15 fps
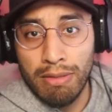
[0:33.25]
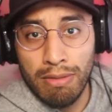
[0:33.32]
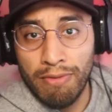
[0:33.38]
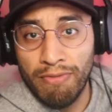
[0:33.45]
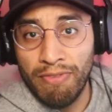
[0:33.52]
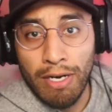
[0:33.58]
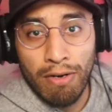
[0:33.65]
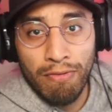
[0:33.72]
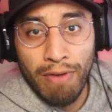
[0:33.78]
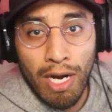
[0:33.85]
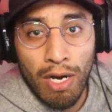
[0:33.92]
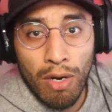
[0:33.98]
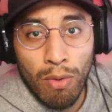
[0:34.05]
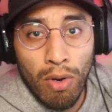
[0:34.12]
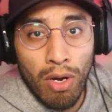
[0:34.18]
Defender
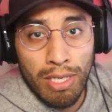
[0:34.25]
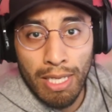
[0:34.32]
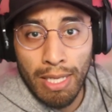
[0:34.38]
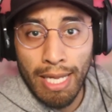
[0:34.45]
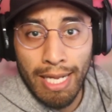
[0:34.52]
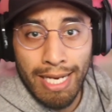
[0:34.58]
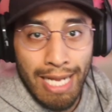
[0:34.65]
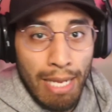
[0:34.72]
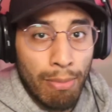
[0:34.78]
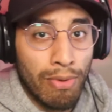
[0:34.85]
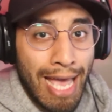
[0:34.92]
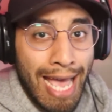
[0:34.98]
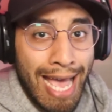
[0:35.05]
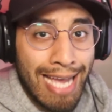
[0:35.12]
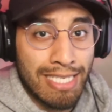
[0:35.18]
Firewall and enable
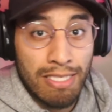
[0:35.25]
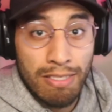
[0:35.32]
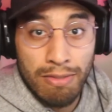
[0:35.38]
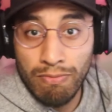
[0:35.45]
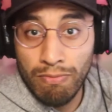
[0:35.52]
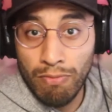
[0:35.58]
the access